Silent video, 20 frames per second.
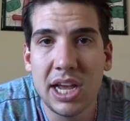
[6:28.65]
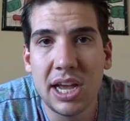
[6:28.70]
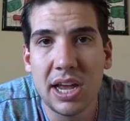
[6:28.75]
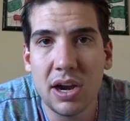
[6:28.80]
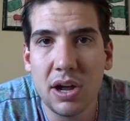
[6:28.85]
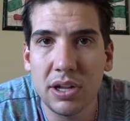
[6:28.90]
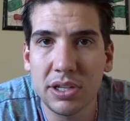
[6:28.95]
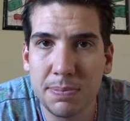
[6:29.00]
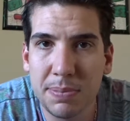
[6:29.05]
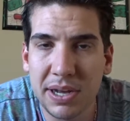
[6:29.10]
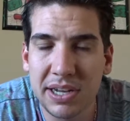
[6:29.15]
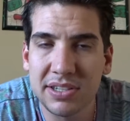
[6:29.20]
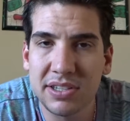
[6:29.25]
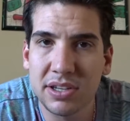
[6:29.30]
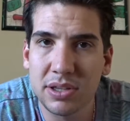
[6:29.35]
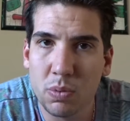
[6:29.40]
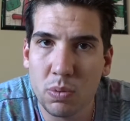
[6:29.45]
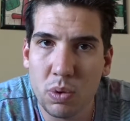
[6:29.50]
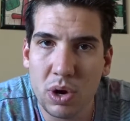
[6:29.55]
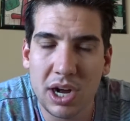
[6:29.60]
It all depends
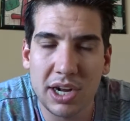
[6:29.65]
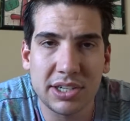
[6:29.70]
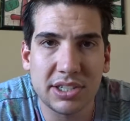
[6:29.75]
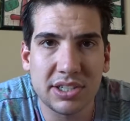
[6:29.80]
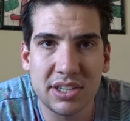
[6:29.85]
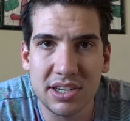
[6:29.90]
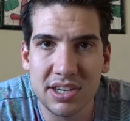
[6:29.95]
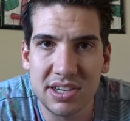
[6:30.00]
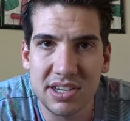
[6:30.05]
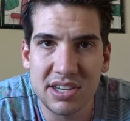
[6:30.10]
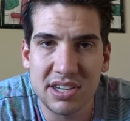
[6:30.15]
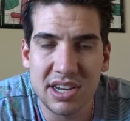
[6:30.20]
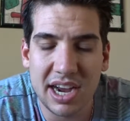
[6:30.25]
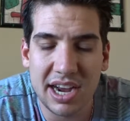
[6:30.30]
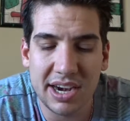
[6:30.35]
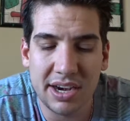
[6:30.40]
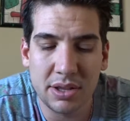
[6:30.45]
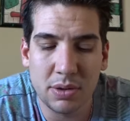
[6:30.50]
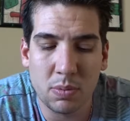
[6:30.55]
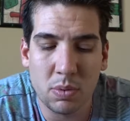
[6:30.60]
on the watch, the
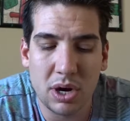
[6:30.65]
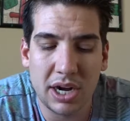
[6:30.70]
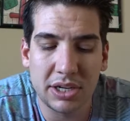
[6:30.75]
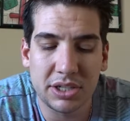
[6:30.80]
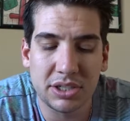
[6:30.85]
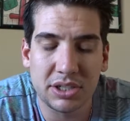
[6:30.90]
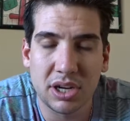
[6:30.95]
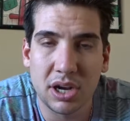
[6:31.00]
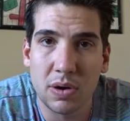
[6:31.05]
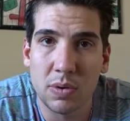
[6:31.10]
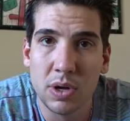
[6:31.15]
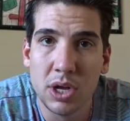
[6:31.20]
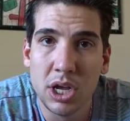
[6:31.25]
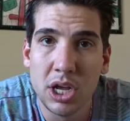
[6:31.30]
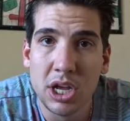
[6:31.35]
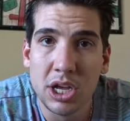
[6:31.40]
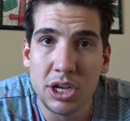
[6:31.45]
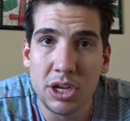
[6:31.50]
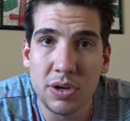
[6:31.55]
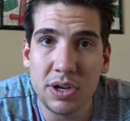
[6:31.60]
design of the watch. So
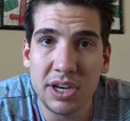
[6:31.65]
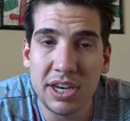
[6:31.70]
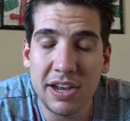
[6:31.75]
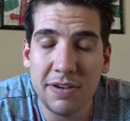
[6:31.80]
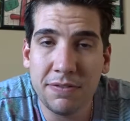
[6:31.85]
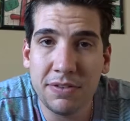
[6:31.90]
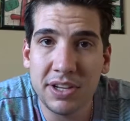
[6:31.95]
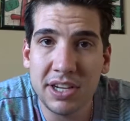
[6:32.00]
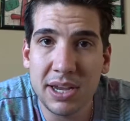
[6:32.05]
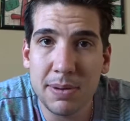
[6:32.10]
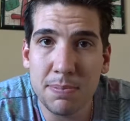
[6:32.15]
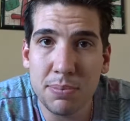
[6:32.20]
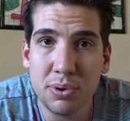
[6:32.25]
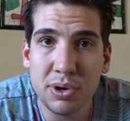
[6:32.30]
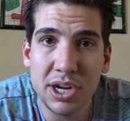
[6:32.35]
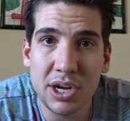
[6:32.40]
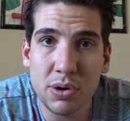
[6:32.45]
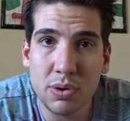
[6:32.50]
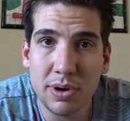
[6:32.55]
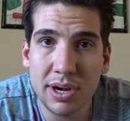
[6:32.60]
you can definitely get
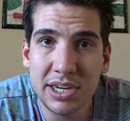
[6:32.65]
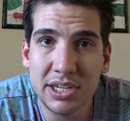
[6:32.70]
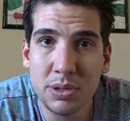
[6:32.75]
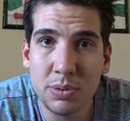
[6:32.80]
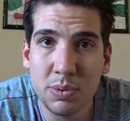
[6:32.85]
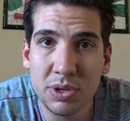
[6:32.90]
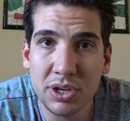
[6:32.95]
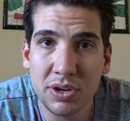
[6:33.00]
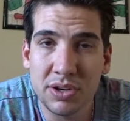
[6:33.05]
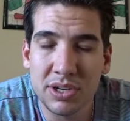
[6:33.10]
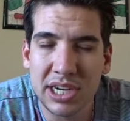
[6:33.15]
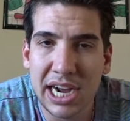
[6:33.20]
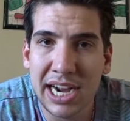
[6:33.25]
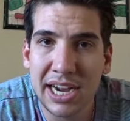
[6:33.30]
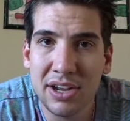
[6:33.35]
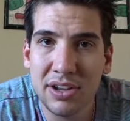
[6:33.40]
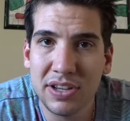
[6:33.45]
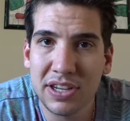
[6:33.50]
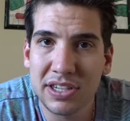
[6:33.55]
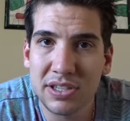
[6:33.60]
pretty crazy with your
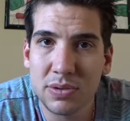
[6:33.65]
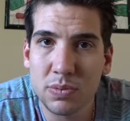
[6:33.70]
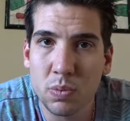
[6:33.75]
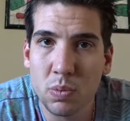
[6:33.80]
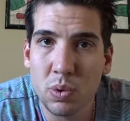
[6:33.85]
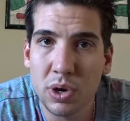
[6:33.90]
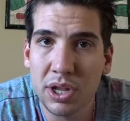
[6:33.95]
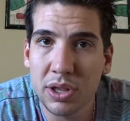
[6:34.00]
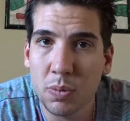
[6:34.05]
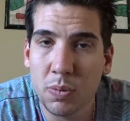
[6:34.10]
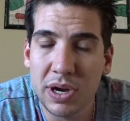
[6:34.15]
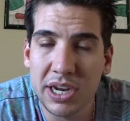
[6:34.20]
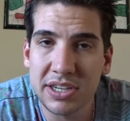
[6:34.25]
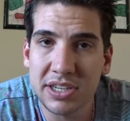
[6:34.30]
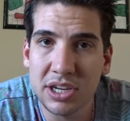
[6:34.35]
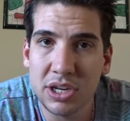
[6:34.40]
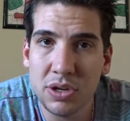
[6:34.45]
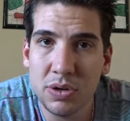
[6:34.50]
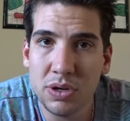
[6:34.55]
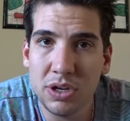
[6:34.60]
dial. That's one of the ways
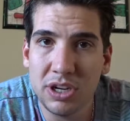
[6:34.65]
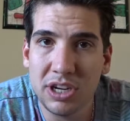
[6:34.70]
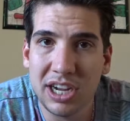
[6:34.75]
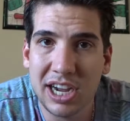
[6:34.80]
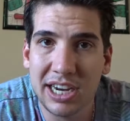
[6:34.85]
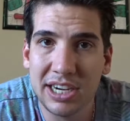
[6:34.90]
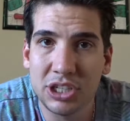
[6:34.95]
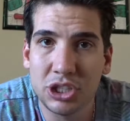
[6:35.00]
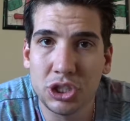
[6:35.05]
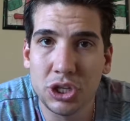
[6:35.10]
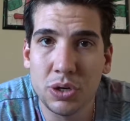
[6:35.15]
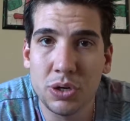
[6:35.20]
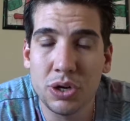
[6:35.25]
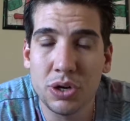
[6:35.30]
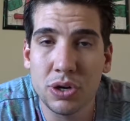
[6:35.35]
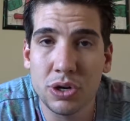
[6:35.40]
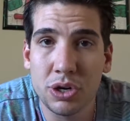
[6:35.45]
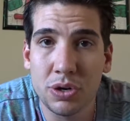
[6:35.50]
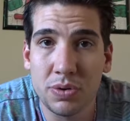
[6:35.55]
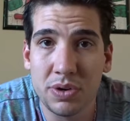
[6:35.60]
that you can kind of show
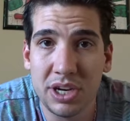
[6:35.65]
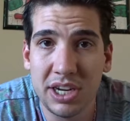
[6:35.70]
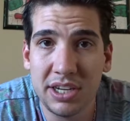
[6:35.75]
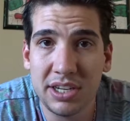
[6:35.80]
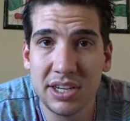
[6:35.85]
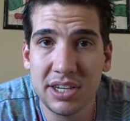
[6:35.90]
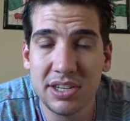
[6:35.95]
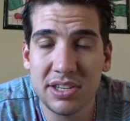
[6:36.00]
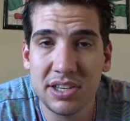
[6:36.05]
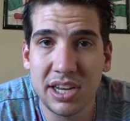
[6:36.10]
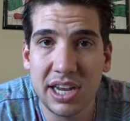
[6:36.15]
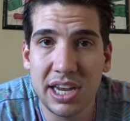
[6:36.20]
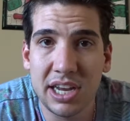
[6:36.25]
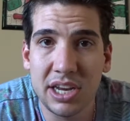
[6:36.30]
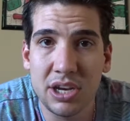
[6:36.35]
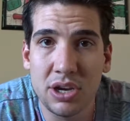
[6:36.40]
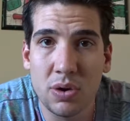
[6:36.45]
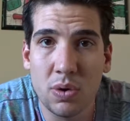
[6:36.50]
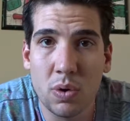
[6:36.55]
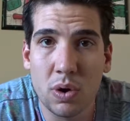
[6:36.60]
your uniqueness
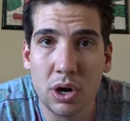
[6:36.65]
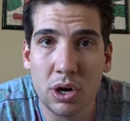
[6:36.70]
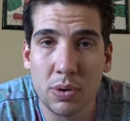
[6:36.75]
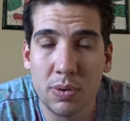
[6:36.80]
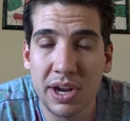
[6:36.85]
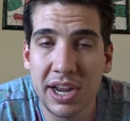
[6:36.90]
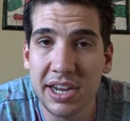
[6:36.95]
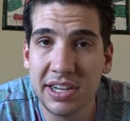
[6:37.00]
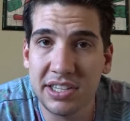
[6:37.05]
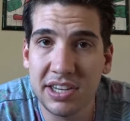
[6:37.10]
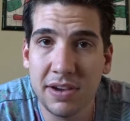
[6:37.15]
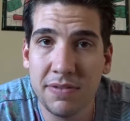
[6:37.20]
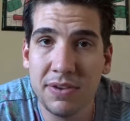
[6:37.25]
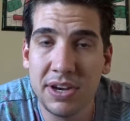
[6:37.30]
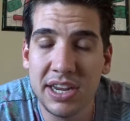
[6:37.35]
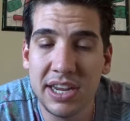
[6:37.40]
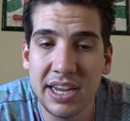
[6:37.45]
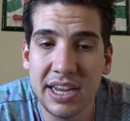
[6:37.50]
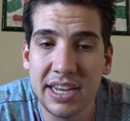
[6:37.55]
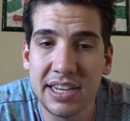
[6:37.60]
and your
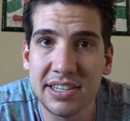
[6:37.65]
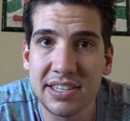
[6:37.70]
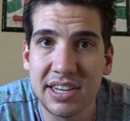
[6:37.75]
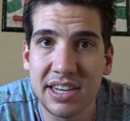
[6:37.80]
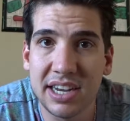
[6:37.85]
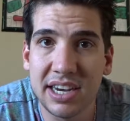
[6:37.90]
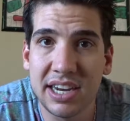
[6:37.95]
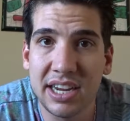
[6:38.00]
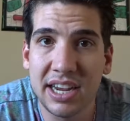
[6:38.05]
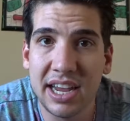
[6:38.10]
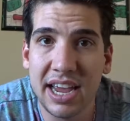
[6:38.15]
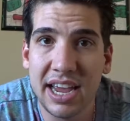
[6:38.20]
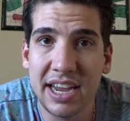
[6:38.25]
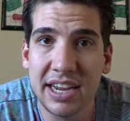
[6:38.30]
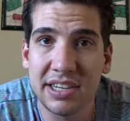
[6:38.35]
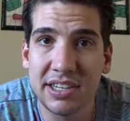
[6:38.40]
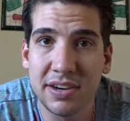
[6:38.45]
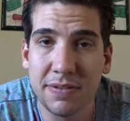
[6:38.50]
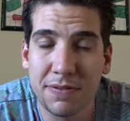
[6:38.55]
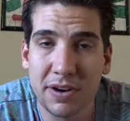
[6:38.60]
creativity, is getting
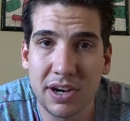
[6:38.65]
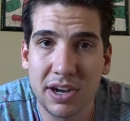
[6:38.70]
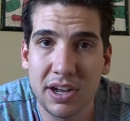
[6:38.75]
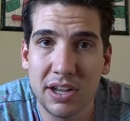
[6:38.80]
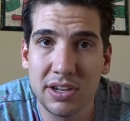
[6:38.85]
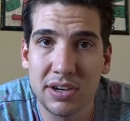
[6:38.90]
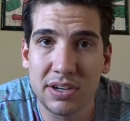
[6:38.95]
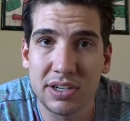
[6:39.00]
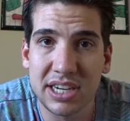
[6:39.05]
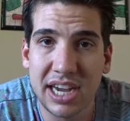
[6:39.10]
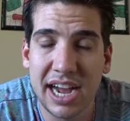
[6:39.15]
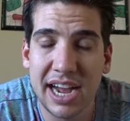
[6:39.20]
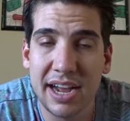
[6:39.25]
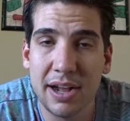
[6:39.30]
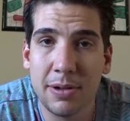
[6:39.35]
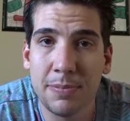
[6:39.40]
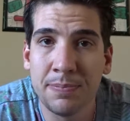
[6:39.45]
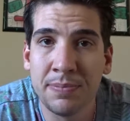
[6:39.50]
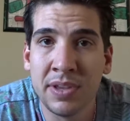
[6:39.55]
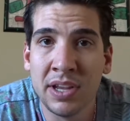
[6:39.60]
a different colored
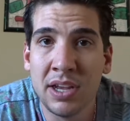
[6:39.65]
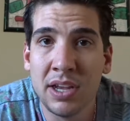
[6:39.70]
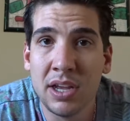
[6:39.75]
dial.